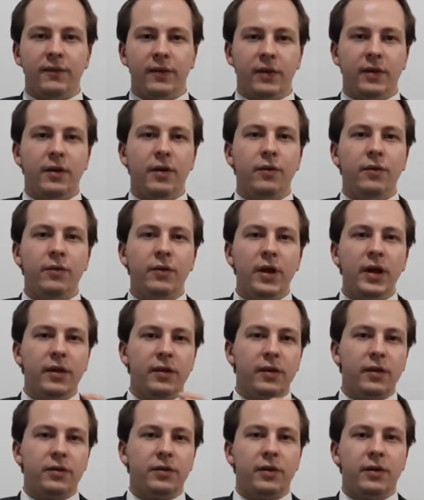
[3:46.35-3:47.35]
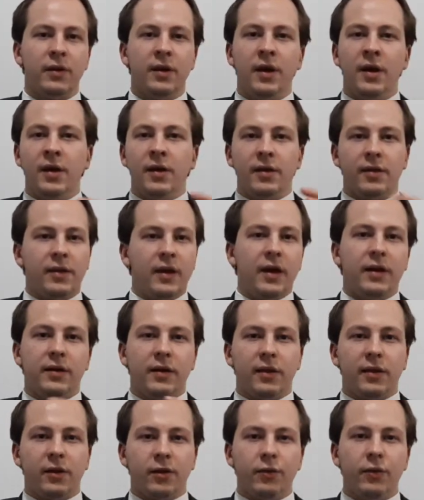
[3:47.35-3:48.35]
There's no reason to send
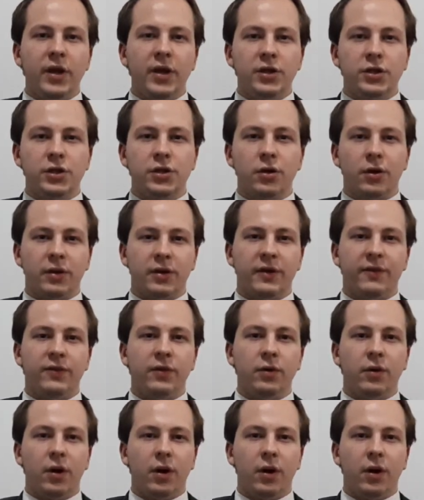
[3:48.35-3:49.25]
a screenshot if you